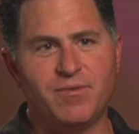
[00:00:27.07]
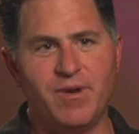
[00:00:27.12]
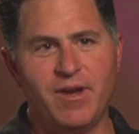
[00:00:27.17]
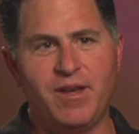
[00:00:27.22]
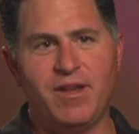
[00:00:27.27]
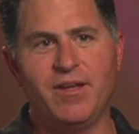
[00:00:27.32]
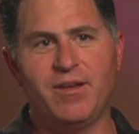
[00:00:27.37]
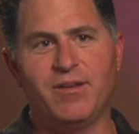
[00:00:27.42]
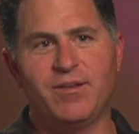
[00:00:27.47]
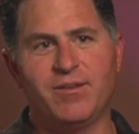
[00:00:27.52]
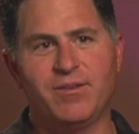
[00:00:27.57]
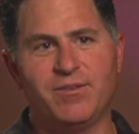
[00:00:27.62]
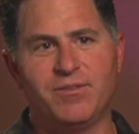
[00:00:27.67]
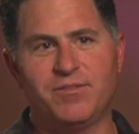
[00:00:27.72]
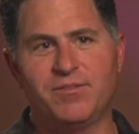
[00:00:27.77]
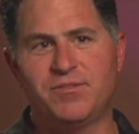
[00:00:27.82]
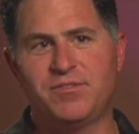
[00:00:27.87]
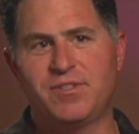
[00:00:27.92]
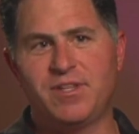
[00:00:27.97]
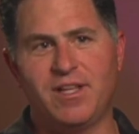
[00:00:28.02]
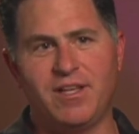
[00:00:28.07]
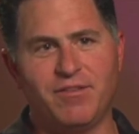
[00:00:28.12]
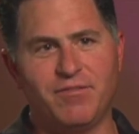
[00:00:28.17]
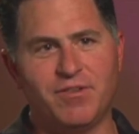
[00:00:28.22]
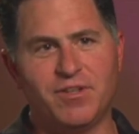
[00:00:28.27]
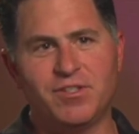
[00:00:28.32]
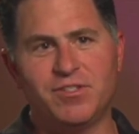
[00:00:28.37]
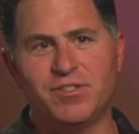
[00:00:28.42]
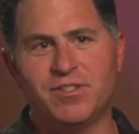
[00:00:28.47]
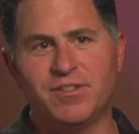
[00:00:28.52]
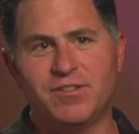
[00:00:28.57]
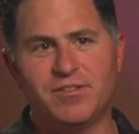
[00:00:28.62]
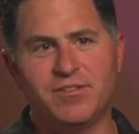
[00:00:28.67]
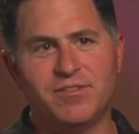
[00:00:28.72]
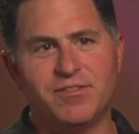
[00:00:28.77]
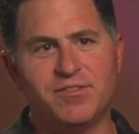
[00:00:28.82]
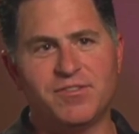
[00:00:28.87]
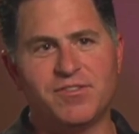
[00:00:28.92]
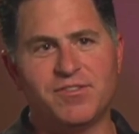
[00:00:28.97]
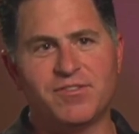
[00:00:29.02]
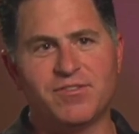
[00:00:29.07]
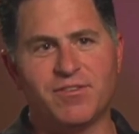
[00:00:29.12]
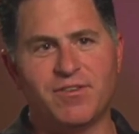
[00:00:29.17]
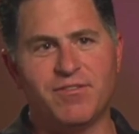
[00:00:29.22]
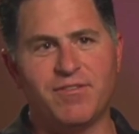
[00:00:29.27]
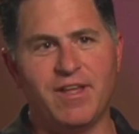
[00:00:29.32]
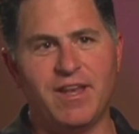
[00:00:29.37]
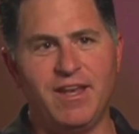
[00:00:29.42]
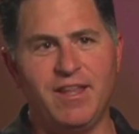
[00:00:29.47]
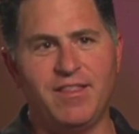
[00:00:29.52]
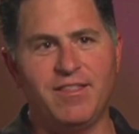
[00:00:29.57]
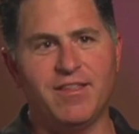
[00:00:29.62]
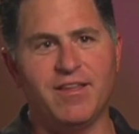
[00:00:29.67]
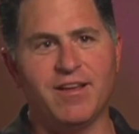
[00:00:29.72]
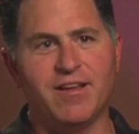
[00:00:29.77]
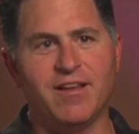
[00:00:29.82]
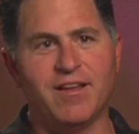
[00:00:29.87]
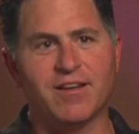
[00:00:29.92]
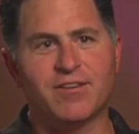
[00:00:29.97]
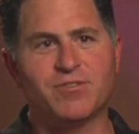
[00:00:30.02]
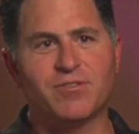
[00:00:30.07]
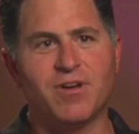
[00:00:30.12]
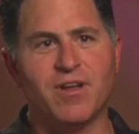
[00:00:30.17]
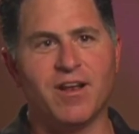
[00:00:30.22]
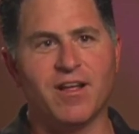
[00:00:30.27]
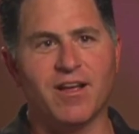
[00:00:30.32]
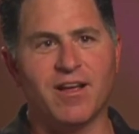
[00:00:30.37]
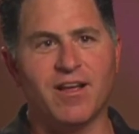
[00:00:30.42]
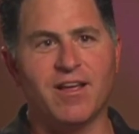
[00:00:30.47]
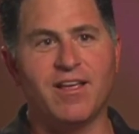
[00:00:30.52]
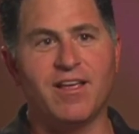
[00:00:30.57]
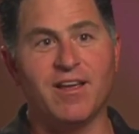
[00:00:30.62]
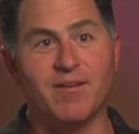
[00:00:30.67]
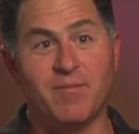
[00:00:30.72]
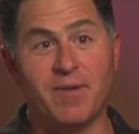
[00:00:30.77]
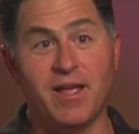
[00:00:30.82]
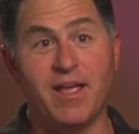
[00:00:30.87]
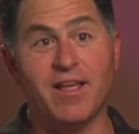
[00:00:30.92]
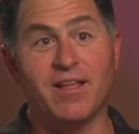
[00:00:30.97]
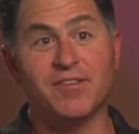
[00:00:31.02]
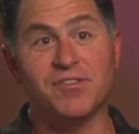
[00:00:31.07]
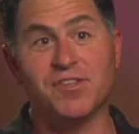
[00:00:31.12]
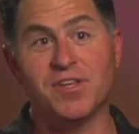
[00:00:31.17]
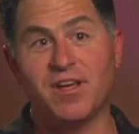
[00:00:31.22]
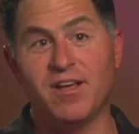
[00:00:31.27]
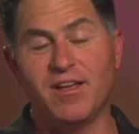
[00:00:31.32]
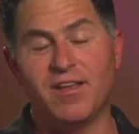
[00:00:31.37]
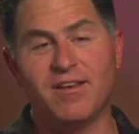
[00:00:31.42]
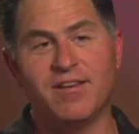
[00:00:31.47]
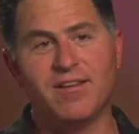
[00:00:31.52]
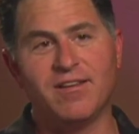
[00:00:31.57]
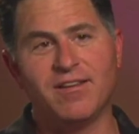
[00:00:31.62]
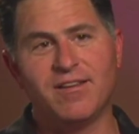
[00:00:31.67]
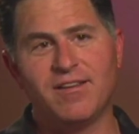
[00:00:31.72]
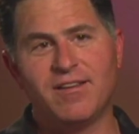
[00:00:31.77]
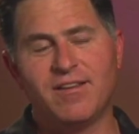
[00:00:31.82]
radios, televisions, sort of anything electronic I could get my hands on.